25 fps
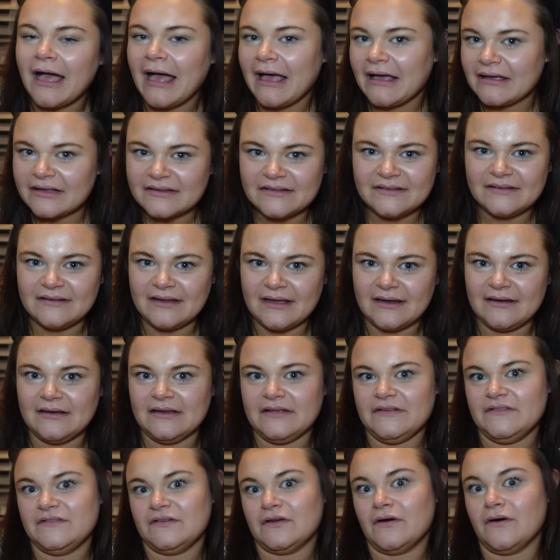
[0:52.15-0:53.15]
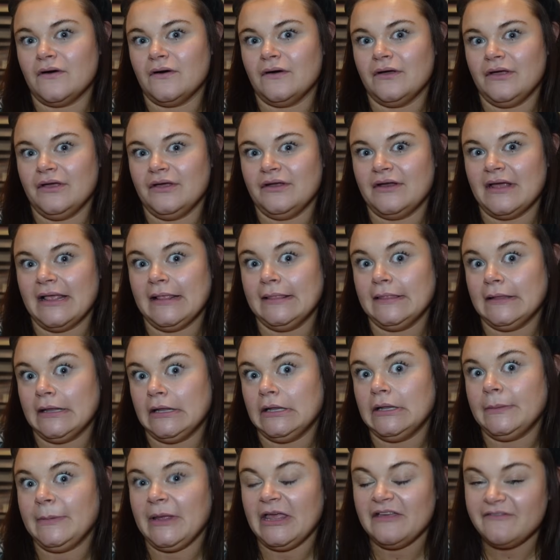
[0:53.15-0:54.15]
accidentally started a
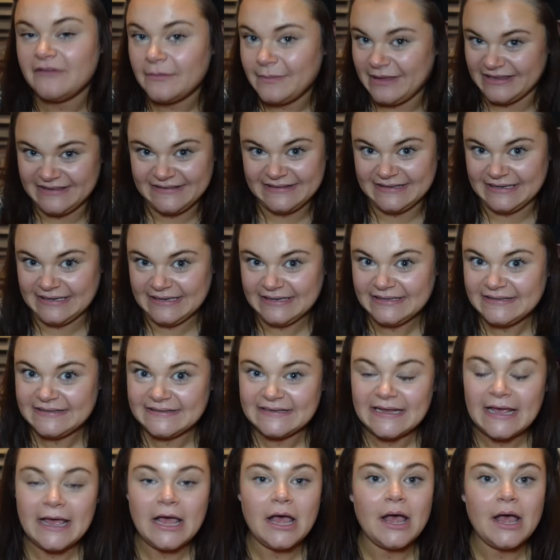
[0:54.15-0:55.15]
little bit of a business.